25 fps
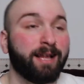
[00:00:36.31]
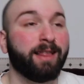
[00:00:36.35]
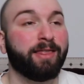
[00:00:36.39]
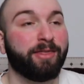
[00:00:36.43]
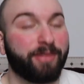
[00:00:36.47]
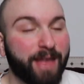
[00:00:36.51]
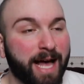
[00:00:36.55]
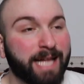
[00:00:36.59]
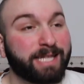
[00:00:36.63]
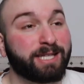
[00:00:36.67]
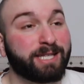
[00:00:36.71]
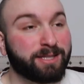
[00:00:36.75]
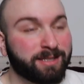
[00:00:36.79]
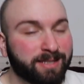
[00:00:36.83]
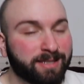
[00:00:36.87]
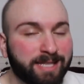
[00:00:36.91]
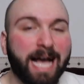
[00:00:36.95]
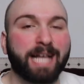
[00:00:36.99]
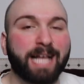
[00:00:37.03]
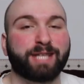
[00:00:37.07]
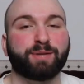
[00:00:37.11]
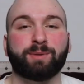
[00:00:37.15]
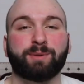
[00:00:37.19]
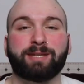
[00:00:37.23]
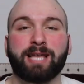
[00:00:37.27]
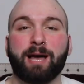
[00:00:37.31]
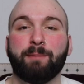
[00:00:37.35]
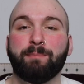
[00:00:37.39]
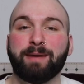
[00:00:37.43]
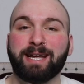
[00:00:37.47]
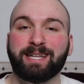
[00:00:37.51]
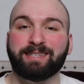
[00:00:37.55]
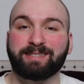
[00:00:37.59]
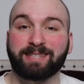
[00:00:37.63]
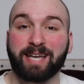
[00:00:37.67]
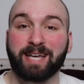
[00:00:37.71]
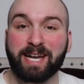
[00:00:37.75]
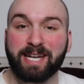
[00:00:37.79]
That's what that
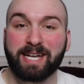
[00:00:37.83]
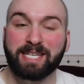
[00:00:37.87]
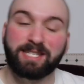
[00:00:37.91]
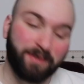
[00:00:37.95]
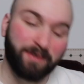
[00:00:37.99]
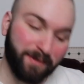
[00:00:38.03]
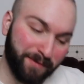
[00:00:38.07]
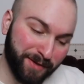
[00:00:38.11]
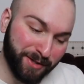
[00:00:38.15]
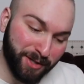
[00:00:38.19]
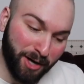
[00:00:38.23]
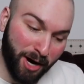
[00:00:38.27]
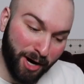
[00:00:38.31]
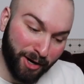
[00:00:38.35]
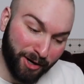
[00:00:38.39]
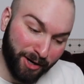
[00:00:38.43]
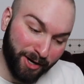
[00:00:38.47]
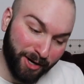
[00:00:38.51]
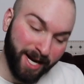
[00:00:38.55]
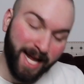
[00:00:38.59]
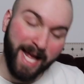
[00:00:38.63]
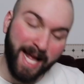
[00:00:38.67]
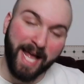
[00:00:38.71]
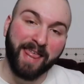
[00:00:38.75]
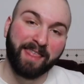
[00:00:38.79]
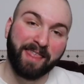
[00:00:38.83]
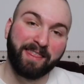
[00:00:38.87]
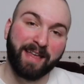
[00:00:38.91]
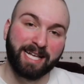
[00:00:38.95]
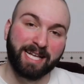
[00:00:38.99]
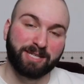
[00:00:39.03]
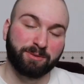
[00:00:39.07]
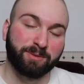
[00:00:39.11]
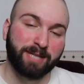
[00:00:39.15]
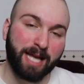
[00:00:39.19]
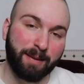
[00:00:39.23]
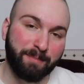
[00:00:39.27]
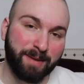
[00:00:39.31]
means, ladies. If you have a daughter,
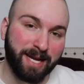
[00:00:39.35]
that's what that